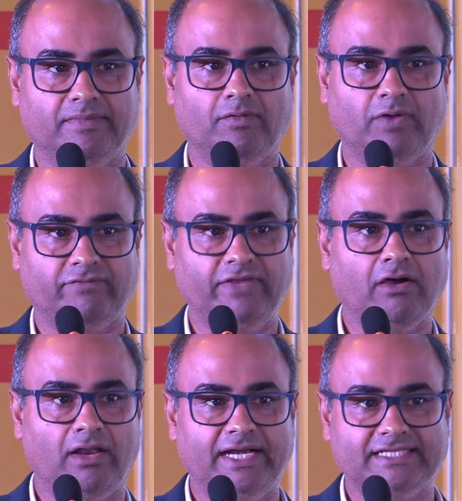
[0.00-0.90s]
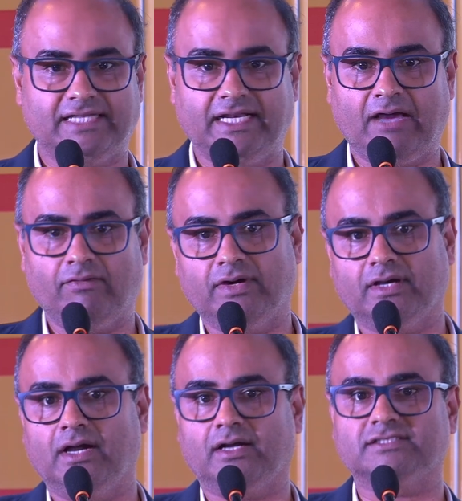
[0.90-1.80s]
what we call it as now
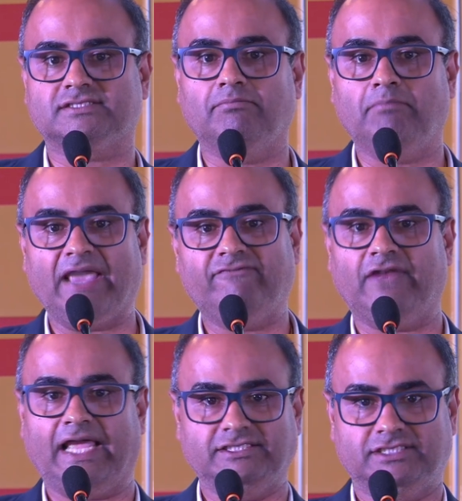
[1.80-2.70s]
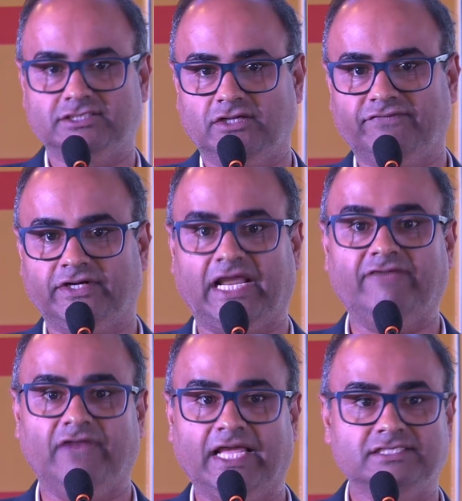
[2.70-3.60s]
a custom biflange instead of a
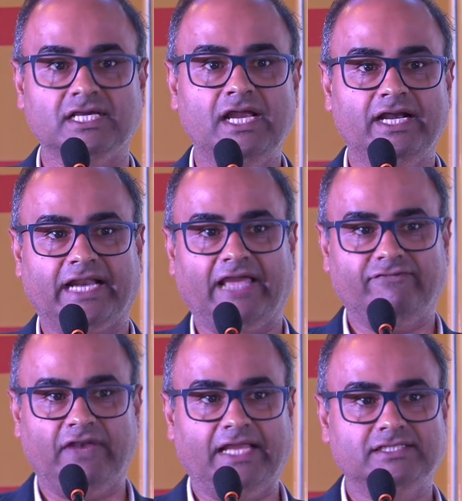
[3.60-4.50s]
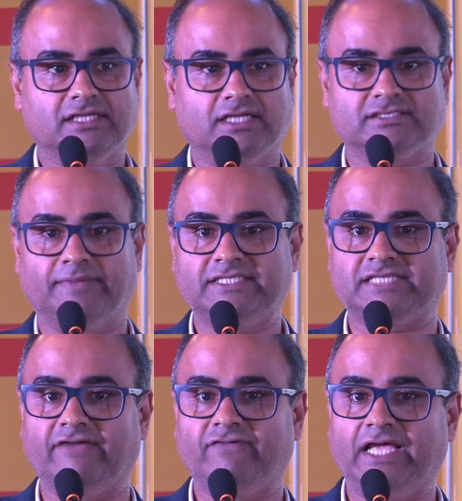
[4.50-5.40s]
triflange. Customized
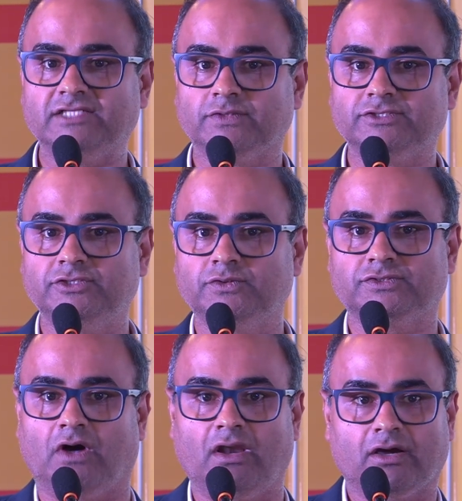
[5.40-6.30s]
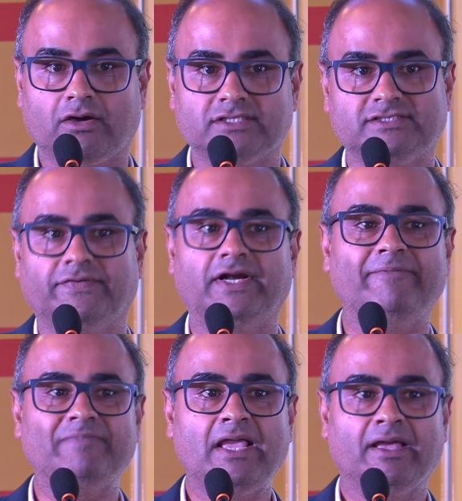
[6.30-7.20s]
triflange was used all across the
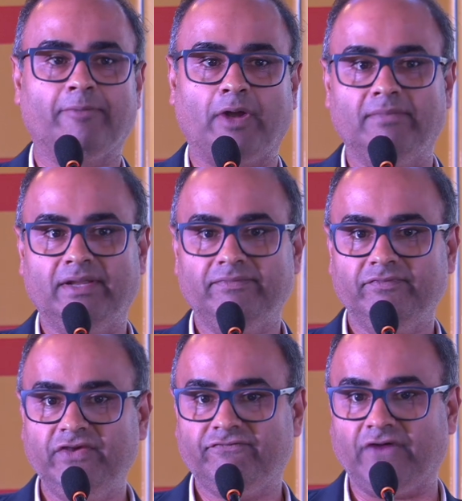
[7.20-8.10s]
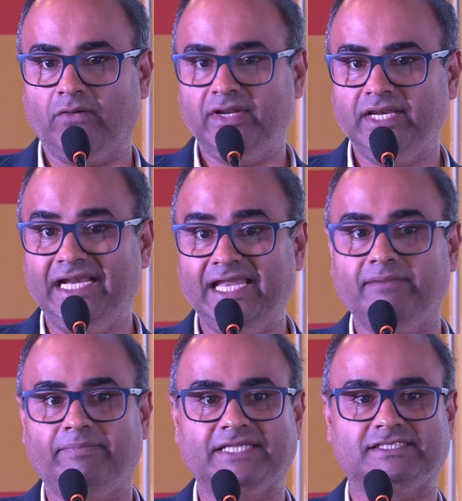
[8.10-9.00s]
world. The problem we found in
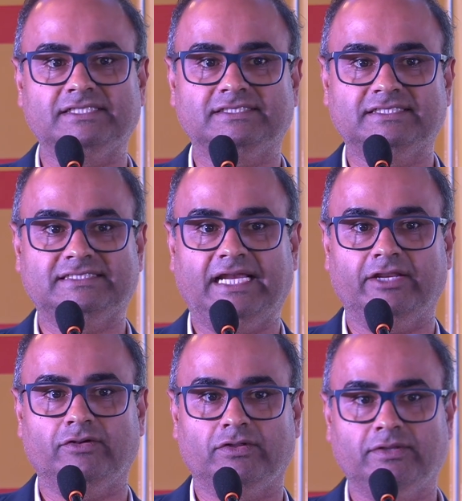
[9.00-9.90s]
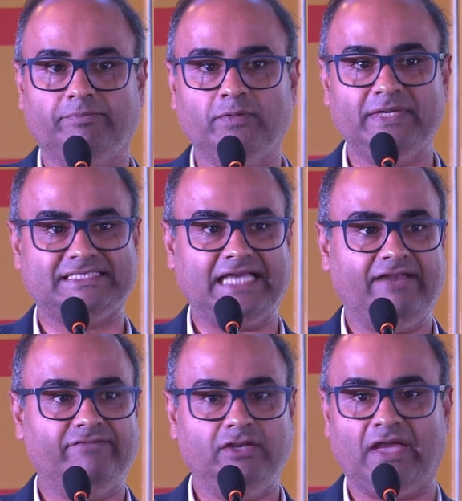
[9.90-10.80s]
Indian patients is that, on the pubic
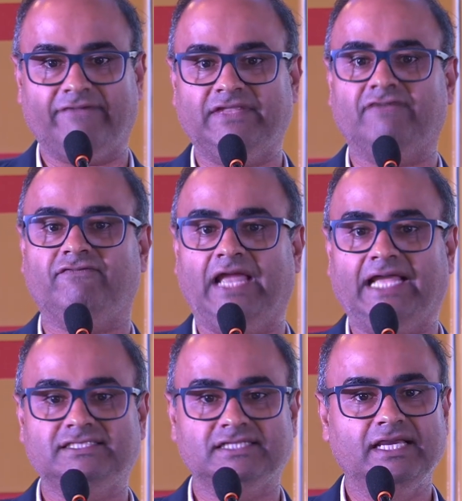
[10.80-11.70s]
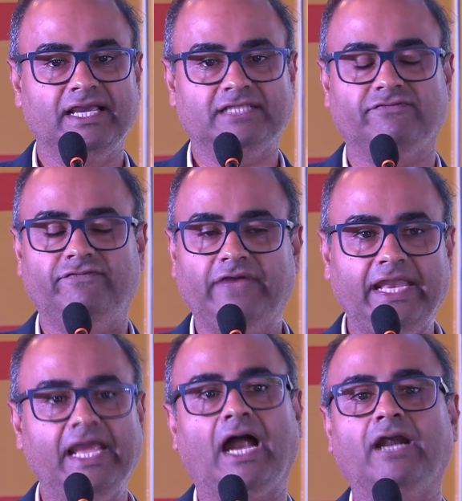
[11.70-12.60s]
side, when you have that flange, it's
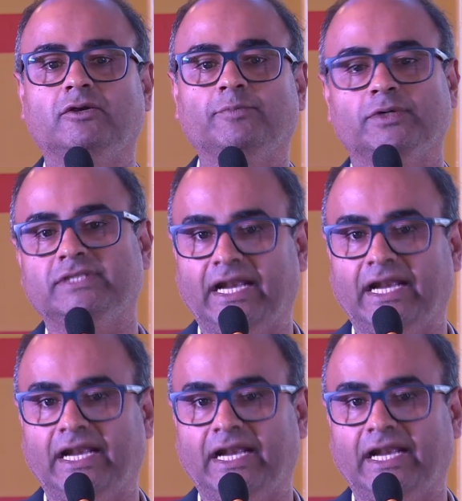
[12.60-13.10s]
very hard to put